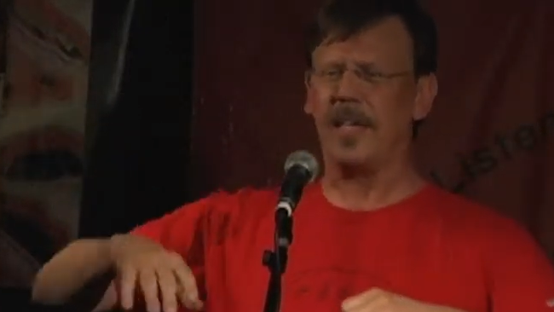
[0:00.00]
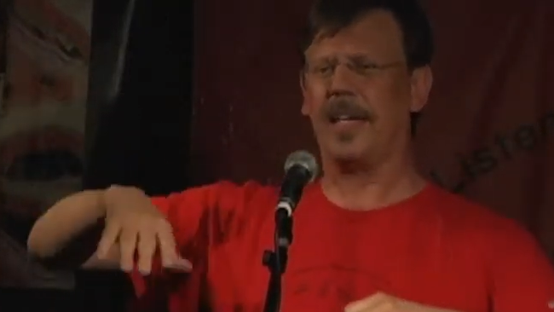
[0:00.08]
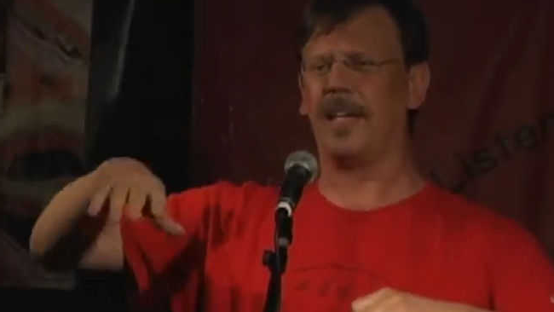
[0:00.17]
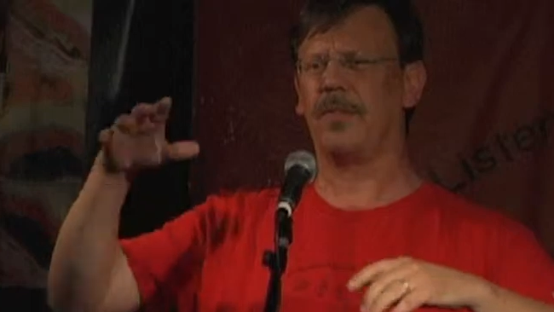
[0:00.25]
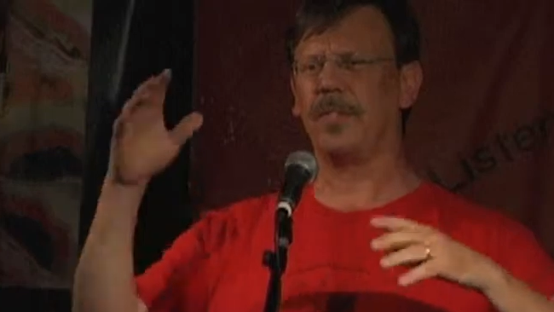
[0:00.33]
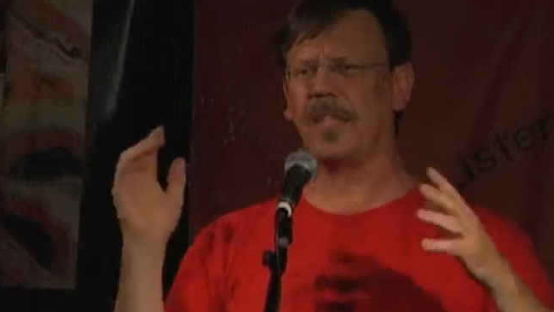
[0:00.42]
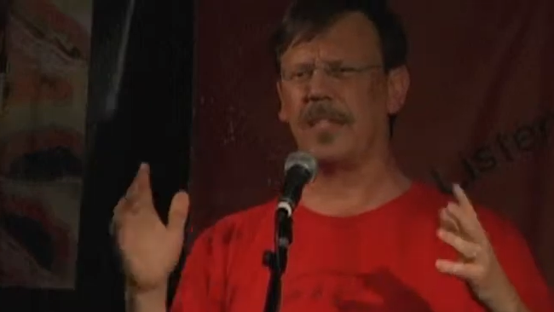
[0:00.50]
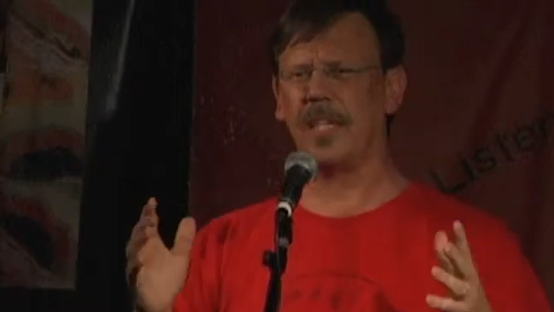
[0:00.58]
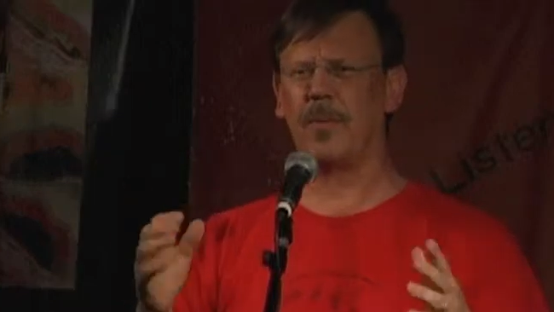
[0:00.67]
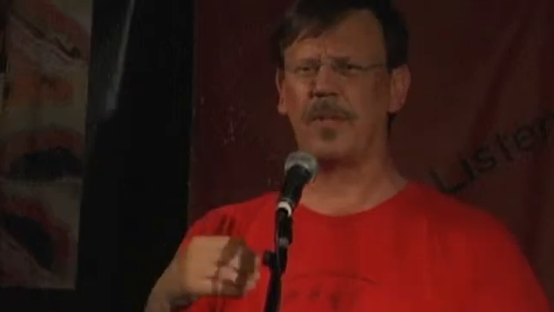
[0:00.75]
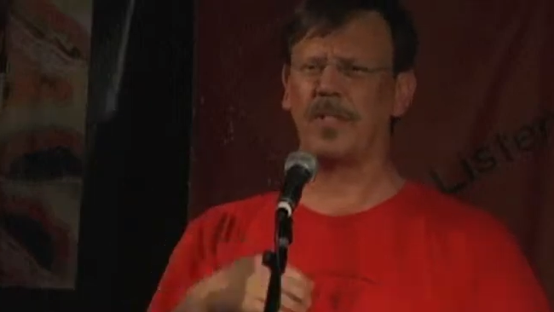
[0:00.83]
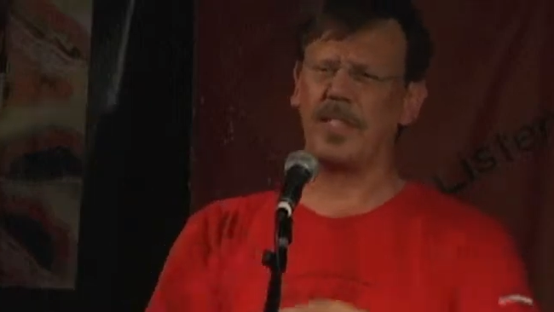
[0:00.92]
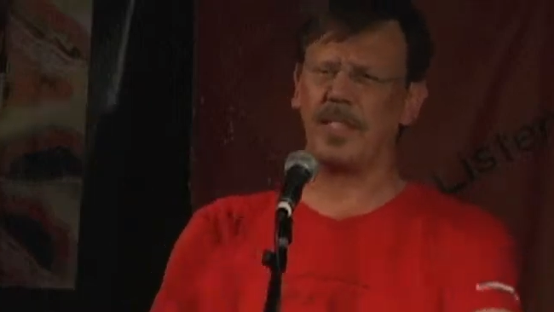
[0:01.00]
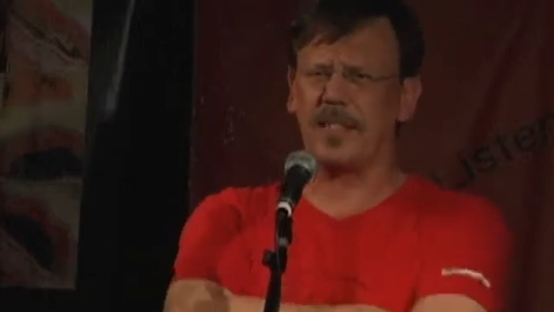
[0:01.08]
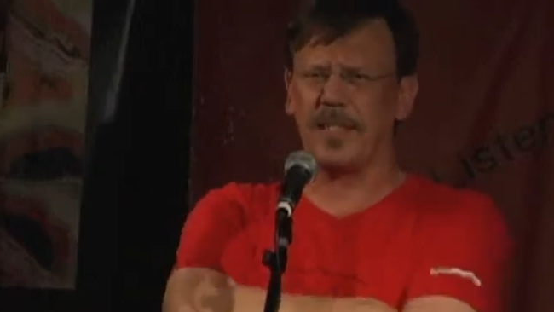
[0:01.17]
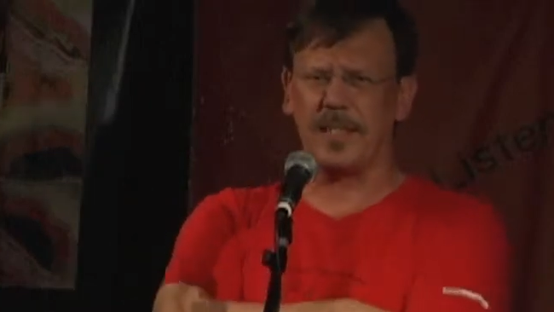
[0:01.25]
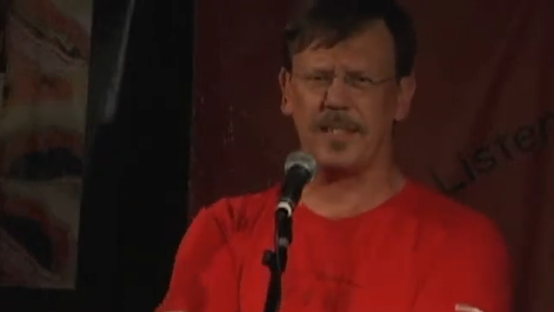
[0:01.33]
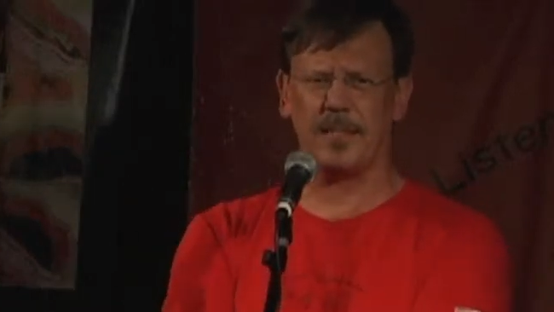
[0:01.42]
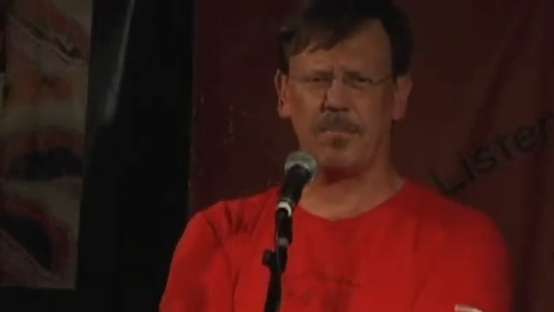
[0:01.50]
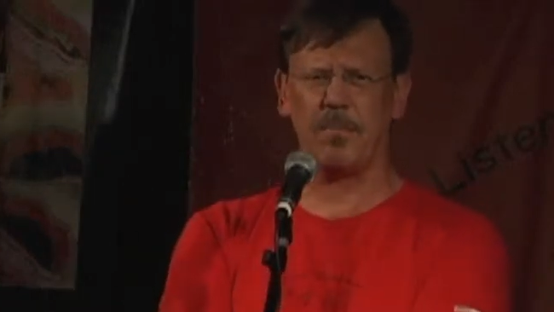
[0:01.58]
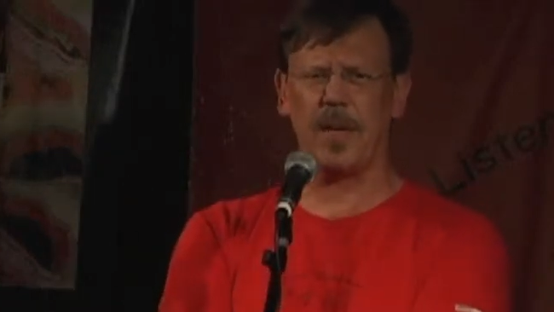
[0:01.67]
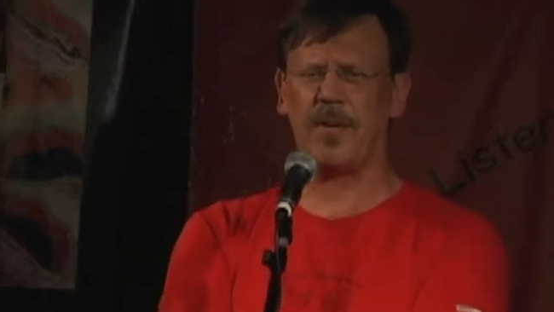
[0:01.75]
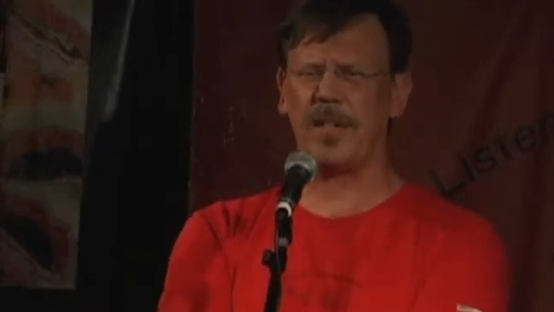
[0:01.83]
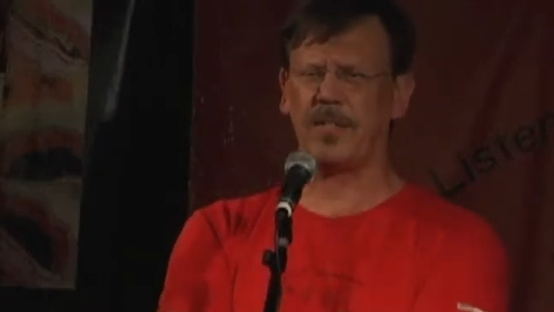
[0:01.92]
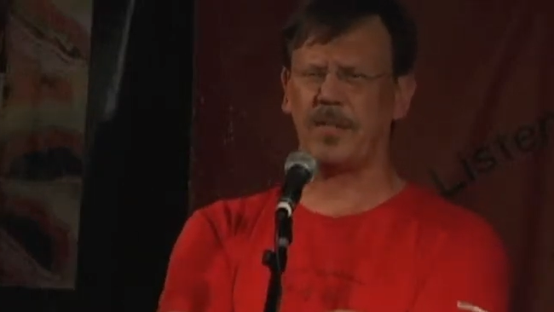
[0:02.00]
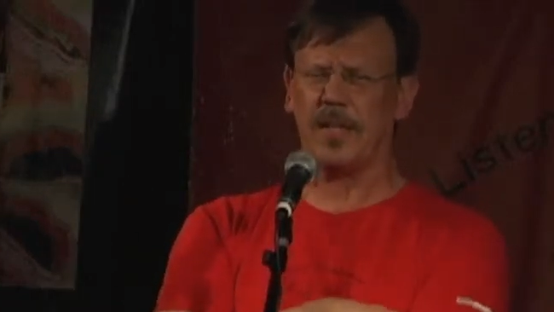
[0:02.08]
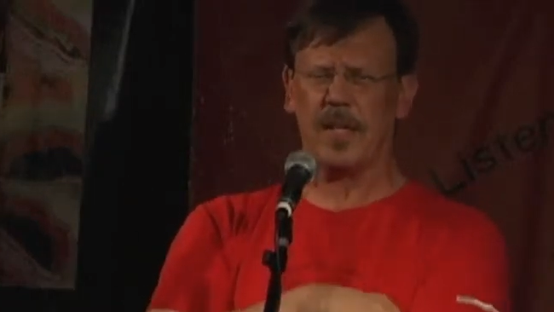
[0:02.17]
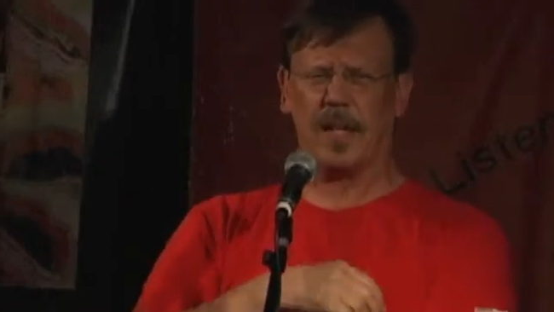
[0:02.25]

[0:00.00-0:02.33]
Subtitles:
and it was a thing where she said that marriage, a